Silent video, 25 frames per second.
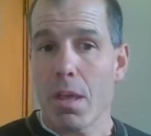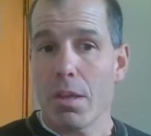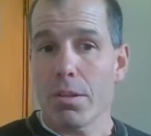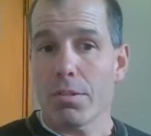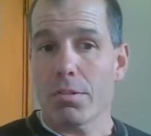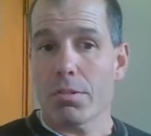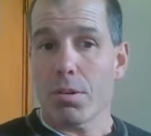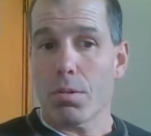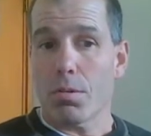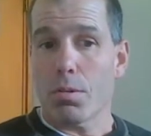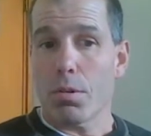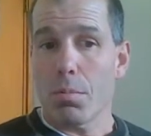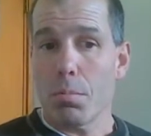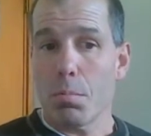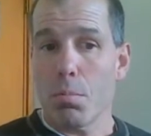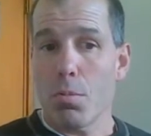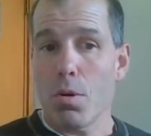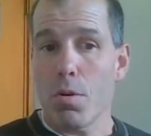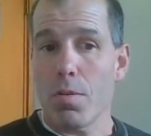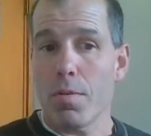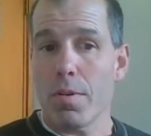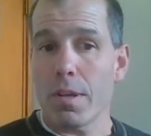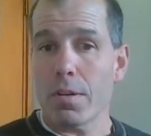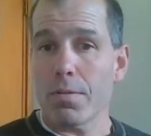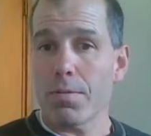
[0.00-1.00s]
So when
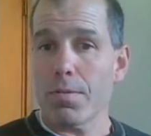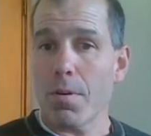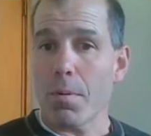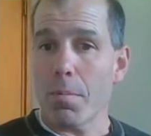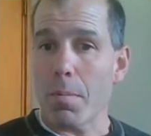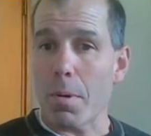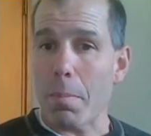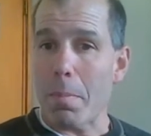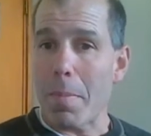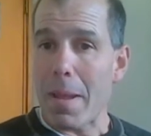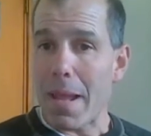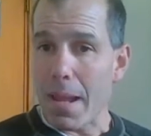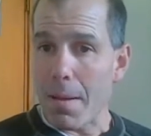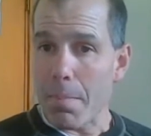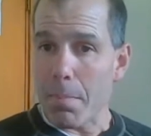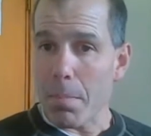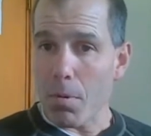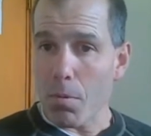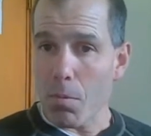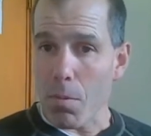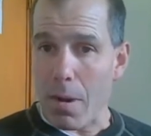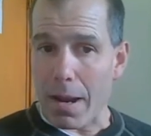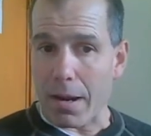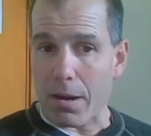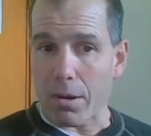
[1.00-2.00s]
moving from a
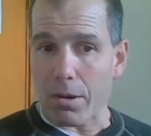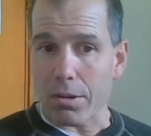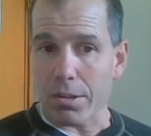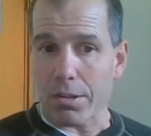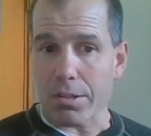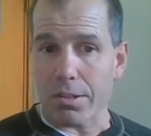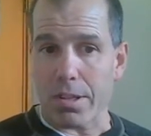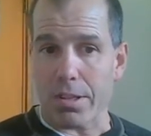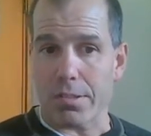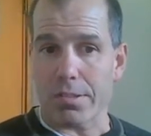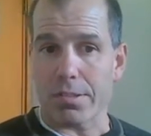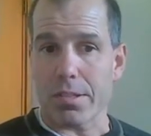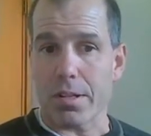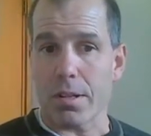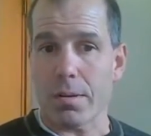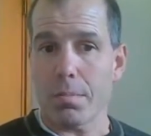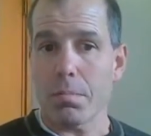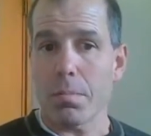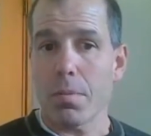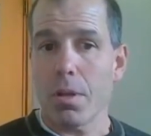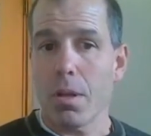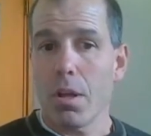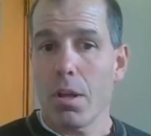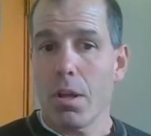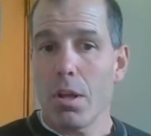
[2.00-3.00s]
paper record
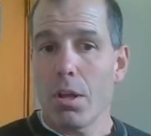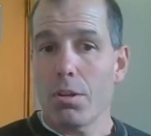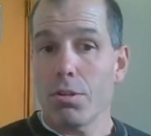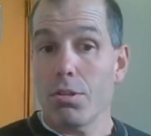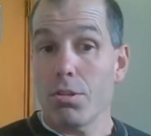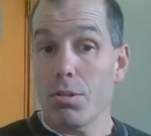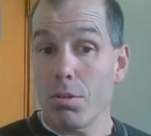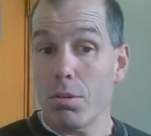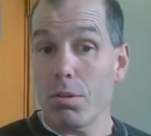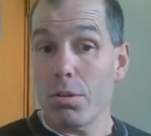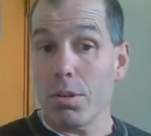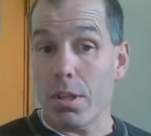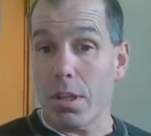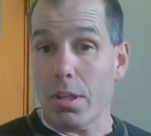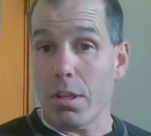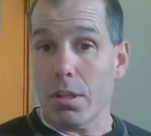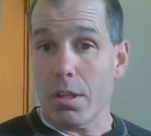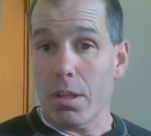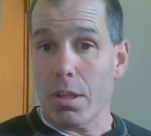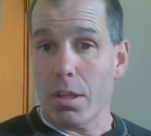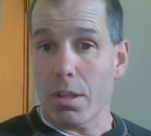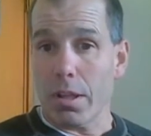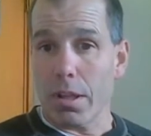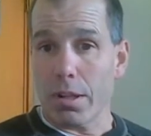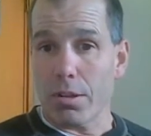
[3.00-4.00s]
system to
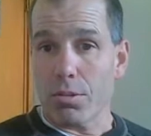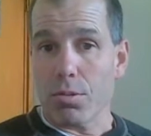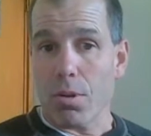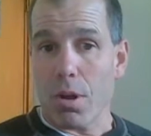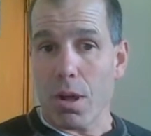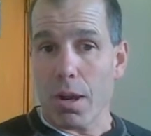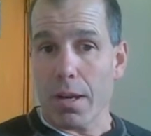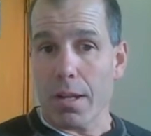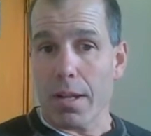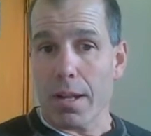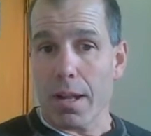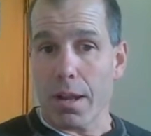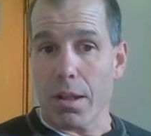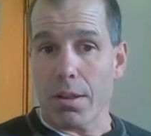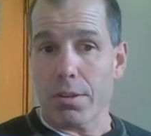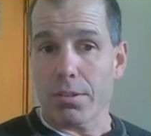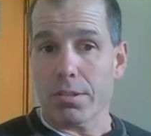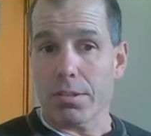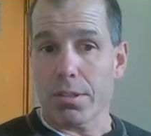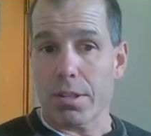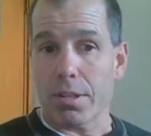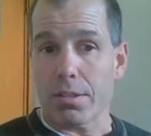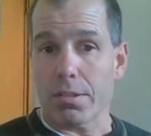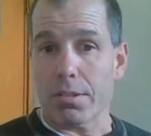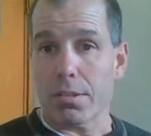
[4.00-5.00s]
the electronic health
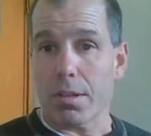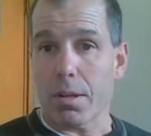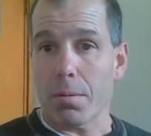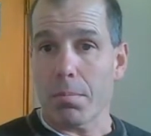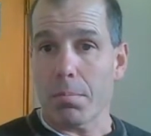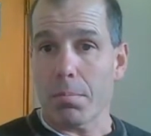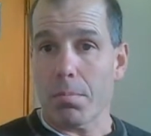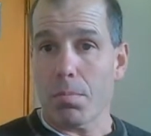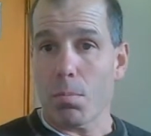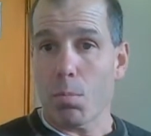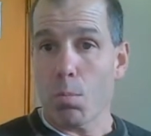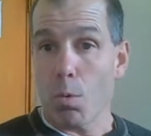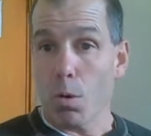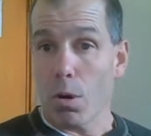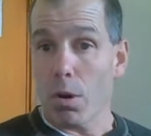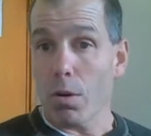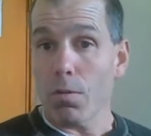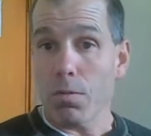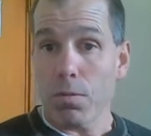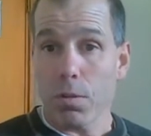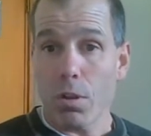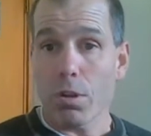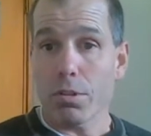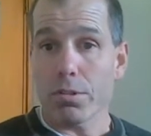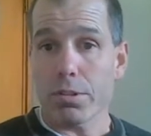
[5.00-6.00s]
system,
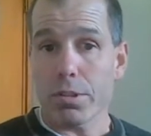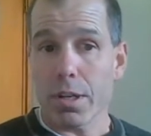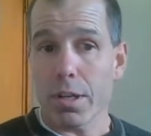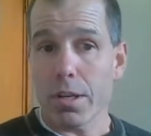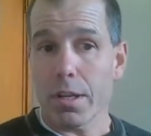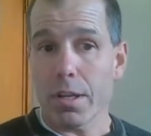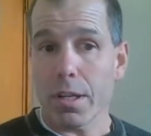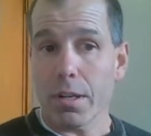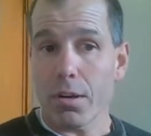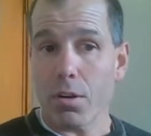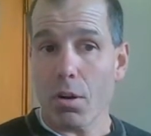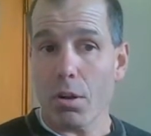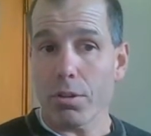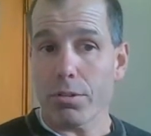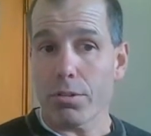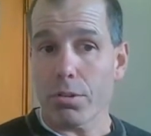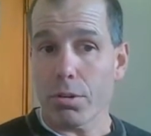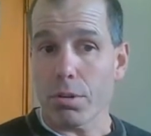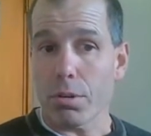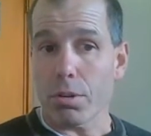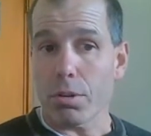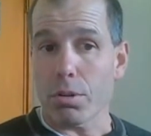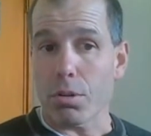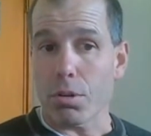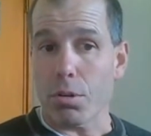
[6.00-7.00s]
workflow is going to get
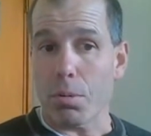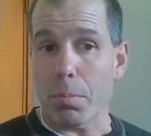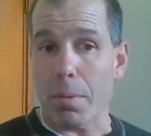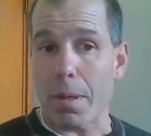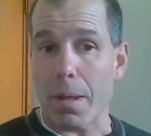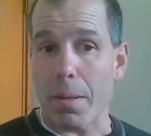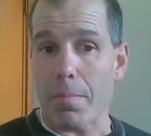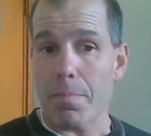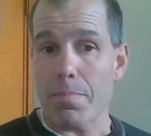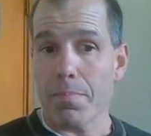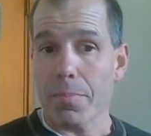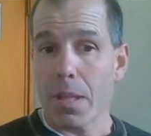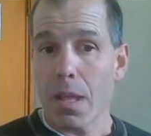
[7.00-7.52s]
altered a little bit.